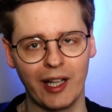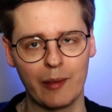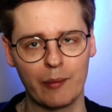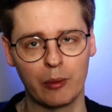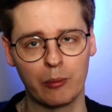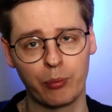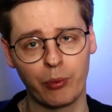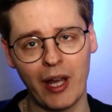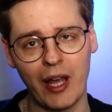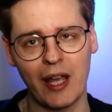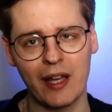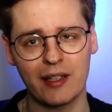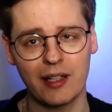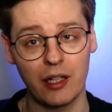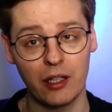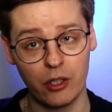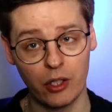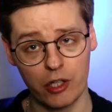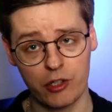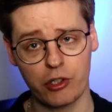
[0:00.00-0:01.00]
label brand
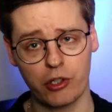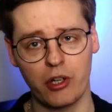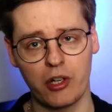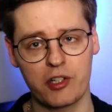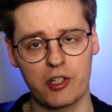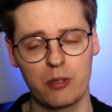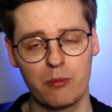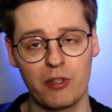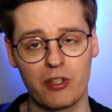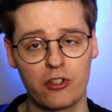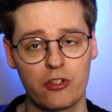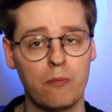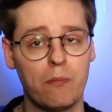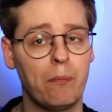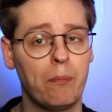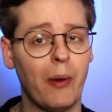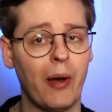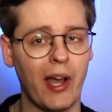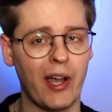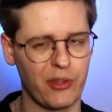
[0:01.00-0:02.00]
and nudge customers to
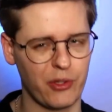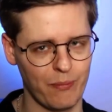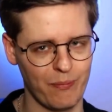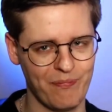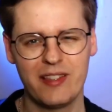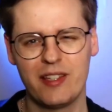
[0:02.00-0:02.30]
buy them.